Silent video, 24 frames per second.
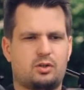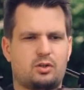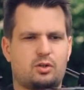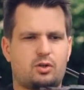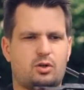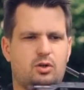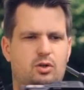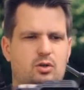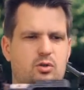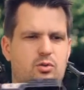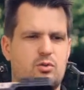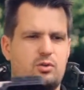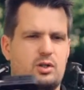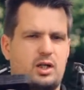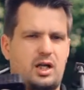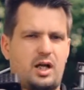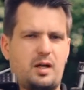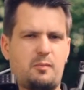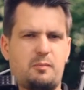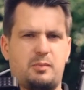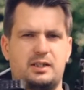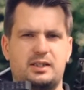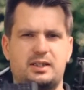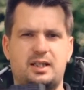go
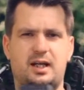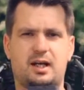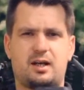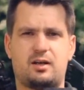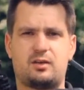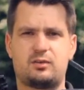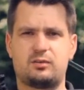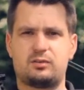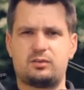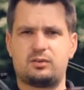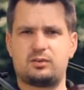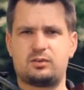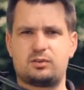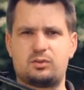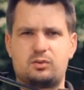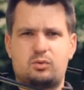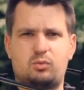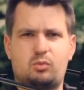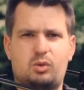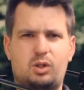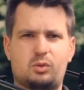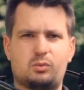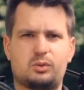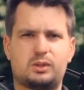up and down
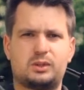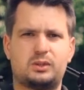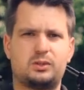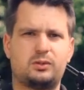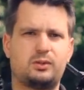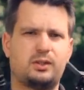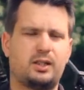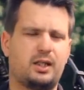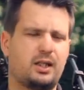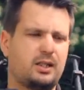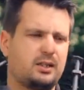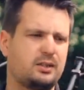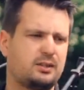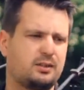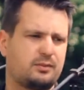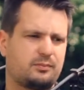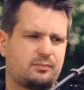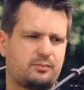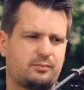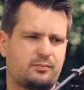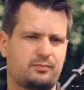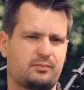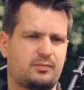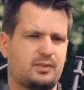while we do that.
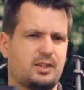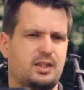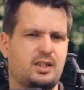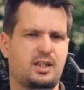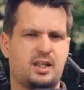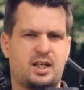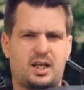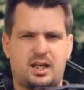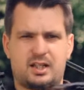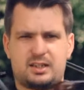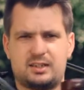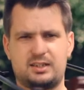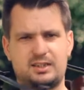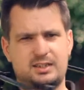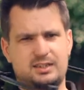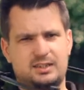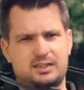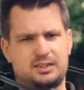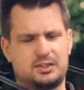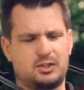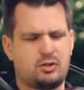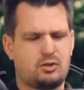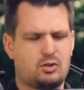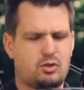And this
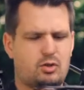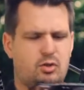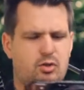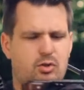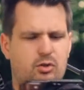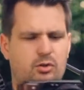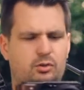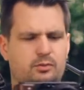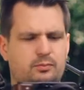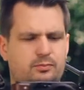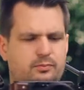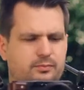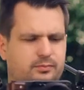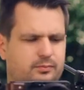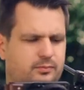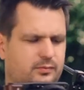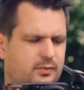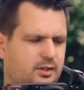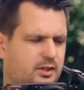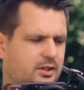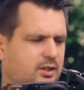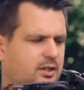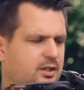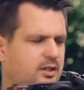is not all.
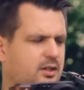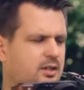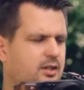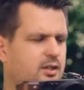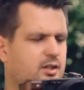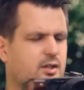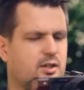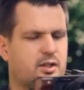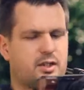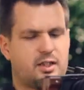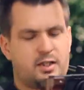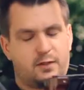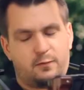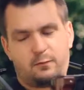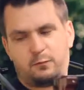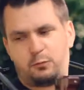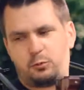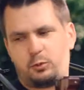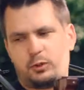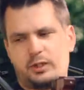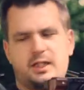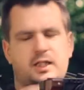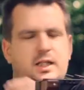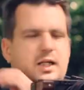If
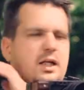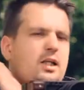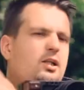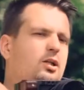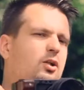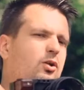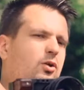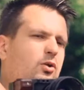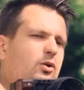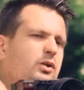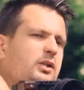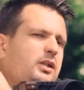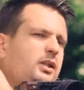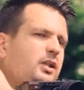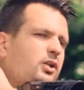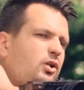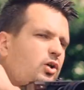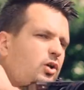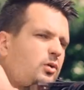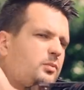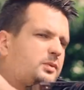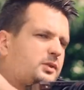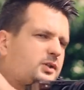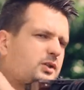we unlock the
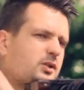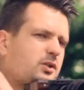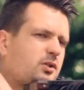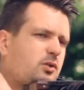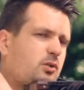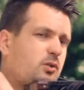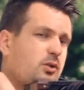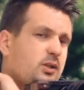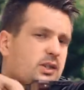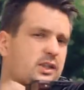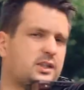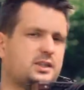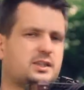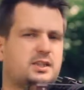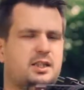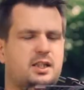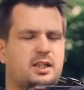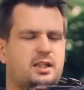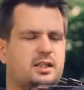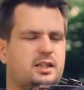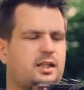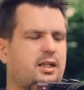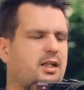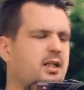knobs on each
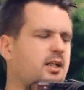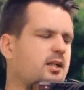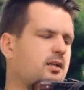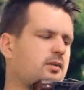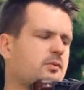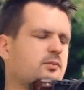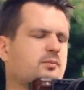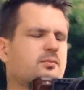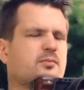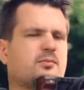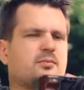side here,